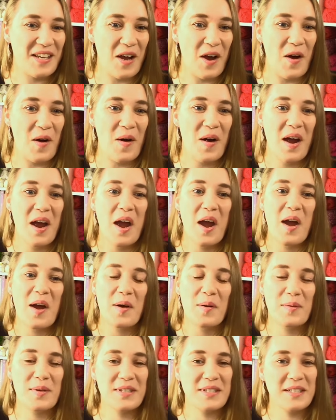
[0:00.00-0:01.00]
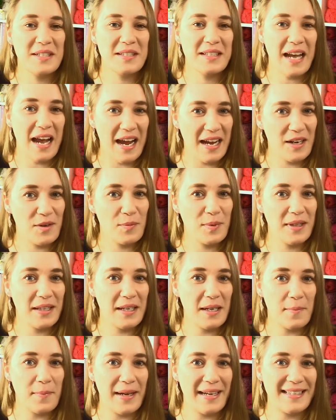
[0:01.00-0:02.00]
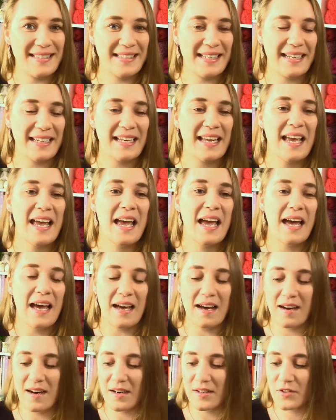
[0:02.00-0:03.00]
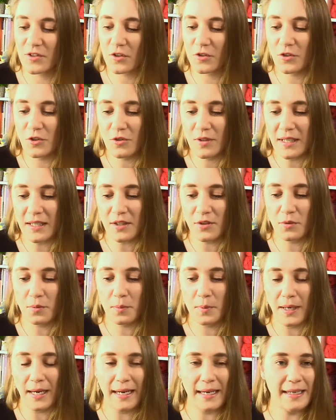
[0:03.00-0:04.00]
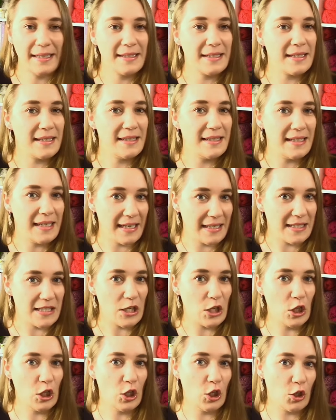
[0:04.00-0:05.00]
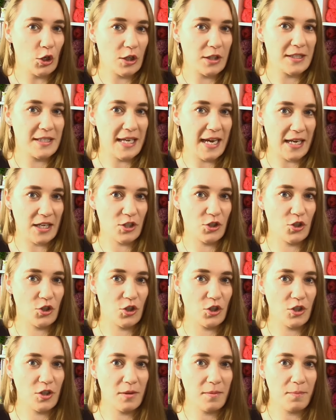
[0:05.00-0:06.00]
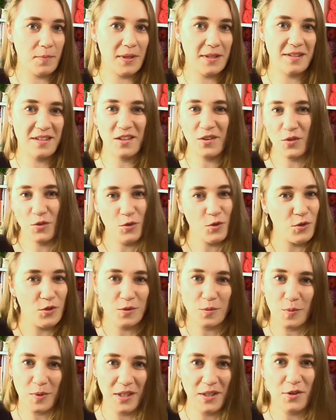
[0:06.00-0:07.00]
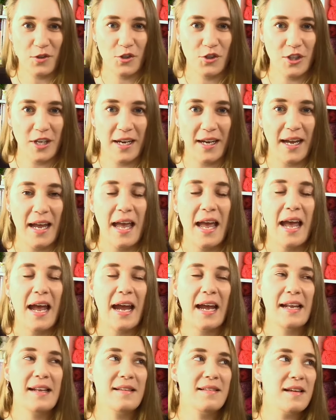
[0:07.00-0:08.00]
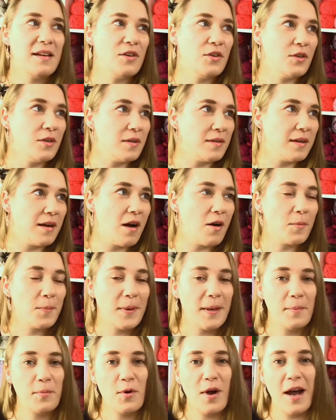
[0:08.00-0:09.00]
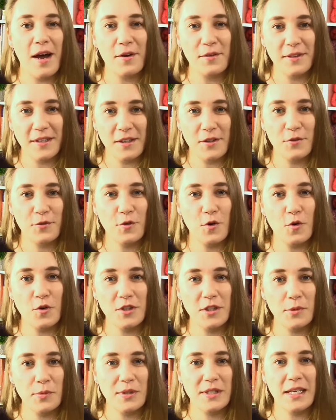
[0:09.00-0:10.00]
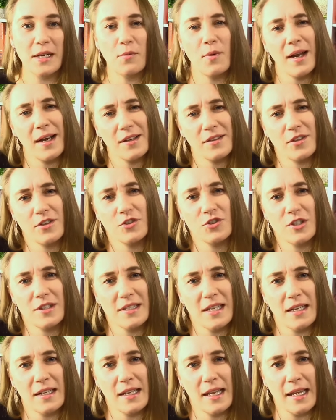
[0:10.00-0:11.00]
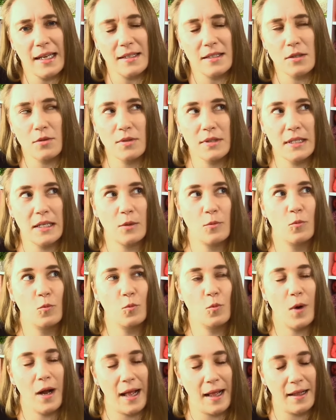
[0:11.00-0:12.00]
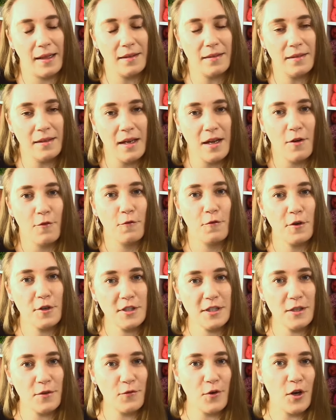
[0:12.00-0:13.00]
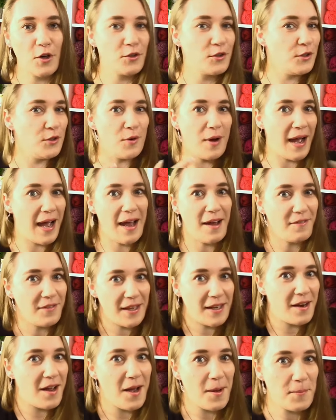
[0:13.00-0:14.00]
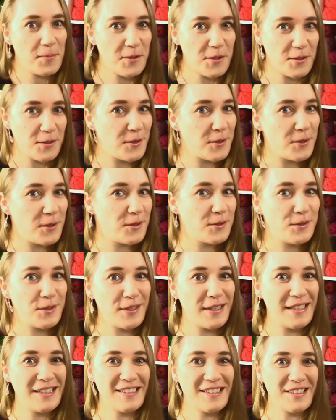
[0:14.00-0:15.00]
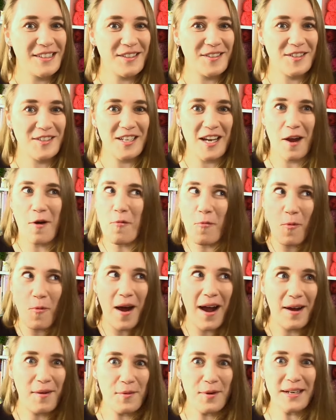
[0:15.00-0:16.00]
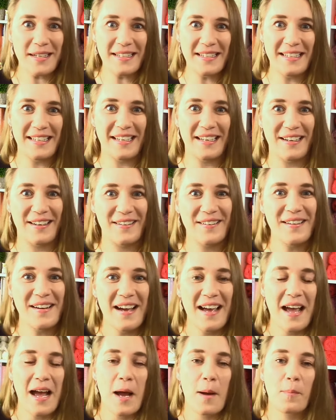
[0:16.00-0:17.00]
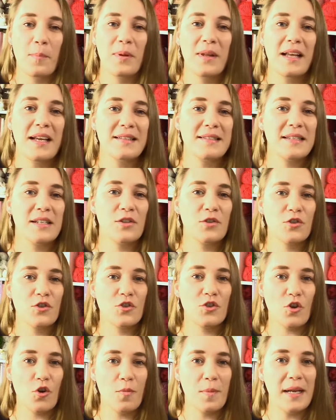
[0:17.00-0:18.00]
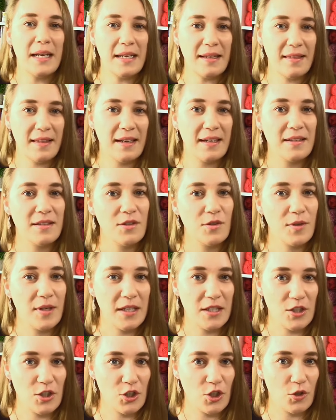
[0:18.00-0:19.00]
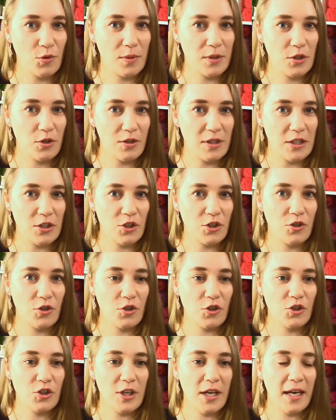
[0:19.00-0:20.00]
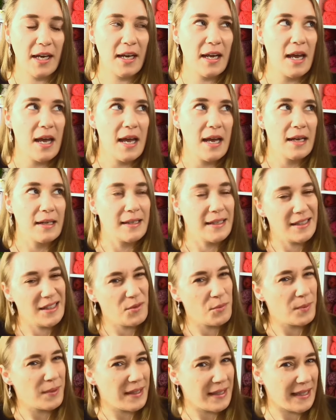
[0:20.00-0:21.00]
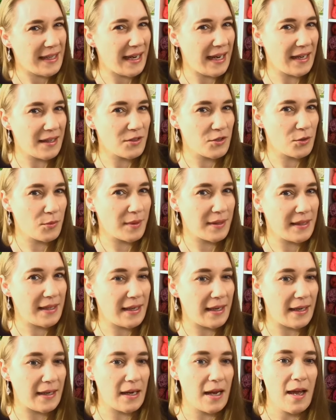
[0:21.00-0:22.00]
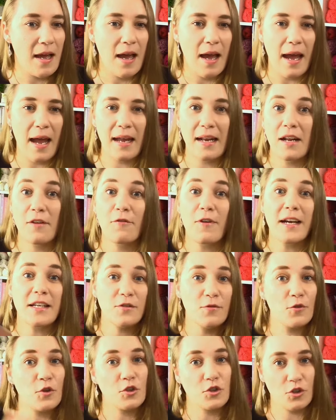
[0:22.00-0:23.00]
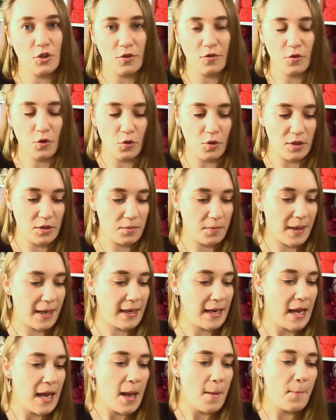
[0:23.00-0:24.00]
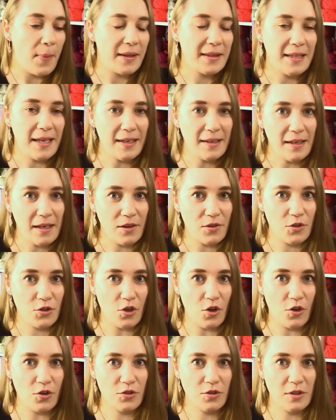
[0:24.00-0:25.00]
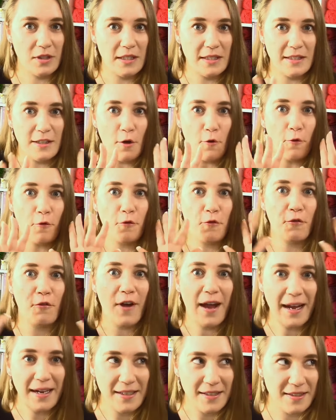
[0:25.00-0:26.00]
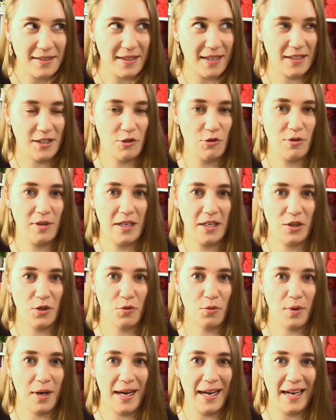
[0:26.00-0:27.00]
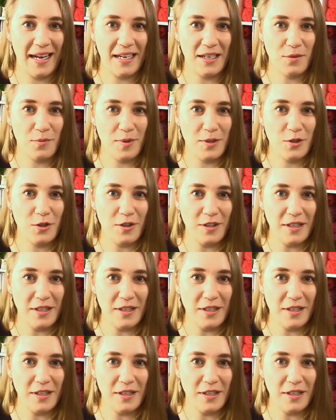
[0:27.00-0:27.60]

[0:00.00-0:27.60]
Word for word: so, which is kind of really amazing. Uh, so you can create knit look texture, but still do it with crochet. And there are people out there, of course, that would say, why don't you just knit?" I was like, well, first of all, you have that option to do Tunisian crochet. Why wouldn't you? Plus, there are so many things you can do with Tunisian crochet that you really can't do with knitting. And then vice versa, of course, right? But then there's also these effects that you can create with